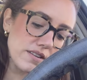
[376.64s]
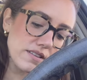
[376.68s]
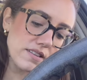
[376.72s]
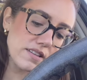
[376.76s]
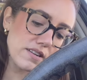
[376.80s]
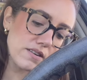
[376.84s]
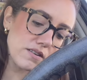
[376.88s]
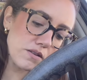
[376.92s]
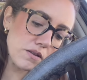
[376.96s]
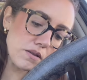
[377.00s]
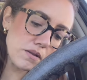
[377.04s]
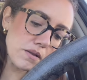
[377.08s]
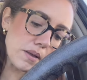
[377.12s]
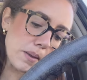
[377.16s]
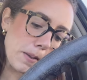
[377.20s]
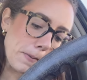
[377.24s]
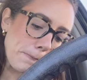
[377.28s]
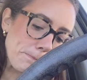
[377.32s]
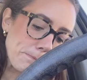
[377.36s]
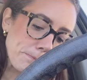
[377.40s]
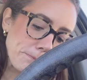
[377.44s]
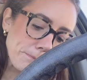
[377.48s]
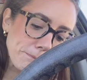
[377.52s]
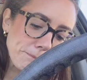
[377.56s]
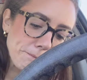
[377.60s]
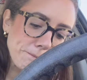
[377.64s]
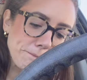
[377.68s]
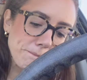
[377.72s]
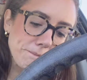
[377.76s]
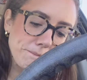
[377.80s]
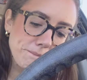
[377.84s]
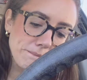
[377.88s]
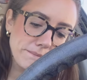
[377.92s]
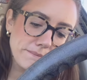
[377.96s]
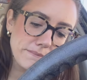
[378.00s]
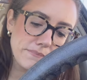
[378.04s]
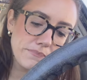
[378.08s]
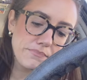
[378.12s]
little
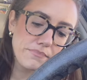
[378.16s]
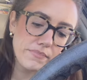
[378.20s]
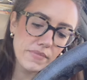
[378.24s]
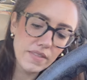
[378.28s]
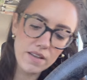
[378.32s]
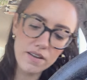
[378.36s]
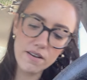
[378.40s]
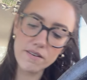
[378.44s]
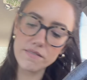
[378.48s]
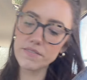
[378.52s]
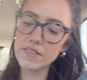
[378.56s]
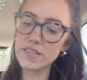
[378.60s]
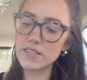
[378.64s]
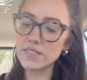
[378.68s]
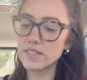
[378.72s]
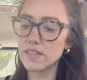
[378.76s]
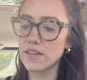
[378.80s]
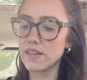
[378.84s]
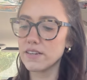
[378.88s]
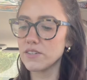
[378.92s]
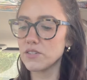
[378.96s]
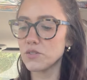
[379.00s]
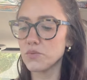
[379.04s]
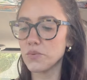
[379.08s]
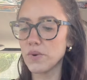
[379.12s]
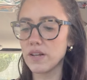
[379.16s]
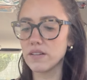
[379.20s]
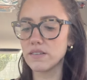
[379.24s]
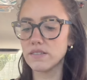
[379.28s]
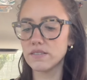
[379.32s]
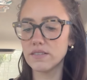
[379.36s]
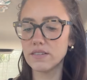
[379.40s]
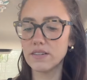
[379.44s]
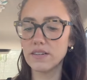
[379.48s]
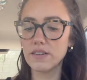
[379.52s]
of this on as well.